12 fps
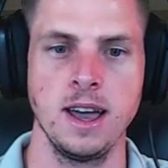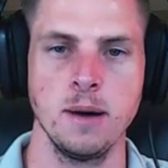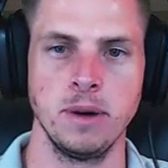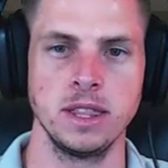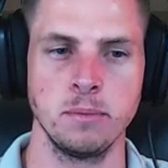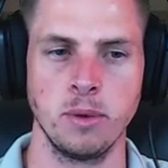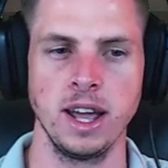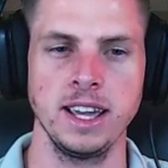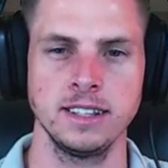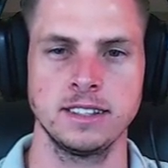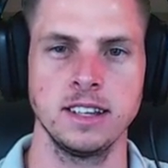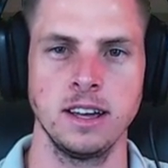but the brake
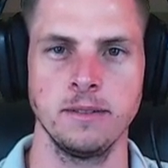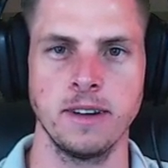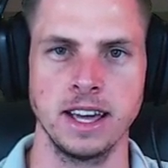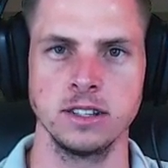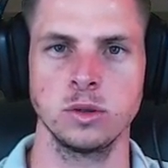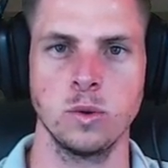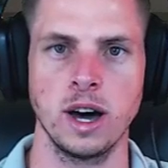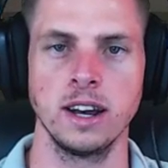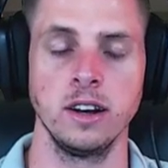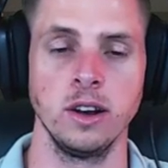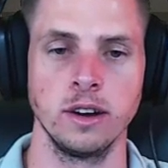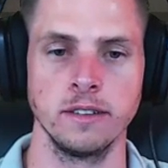itself has quite a
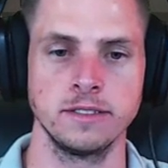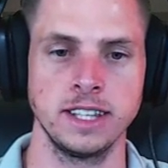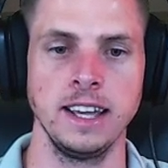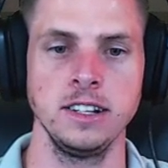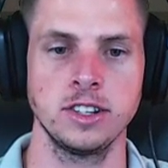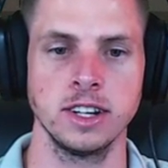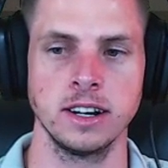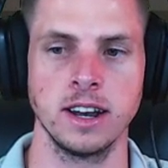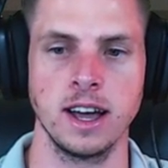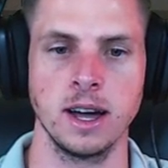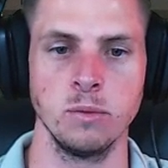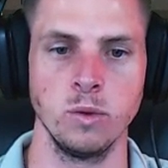lot of tension
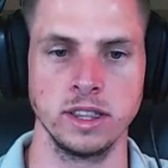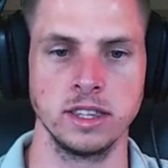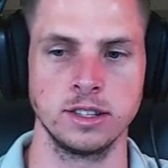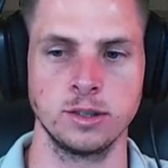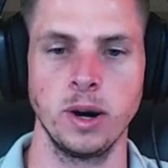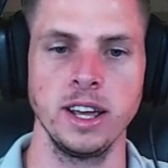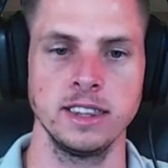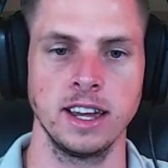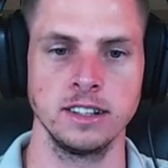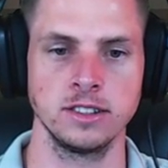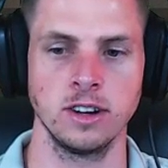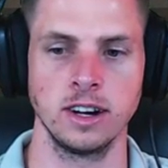with the spring that
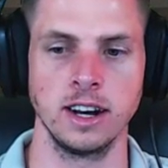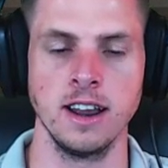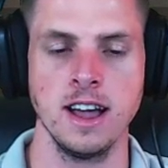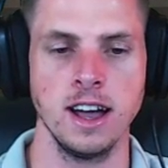it's got in.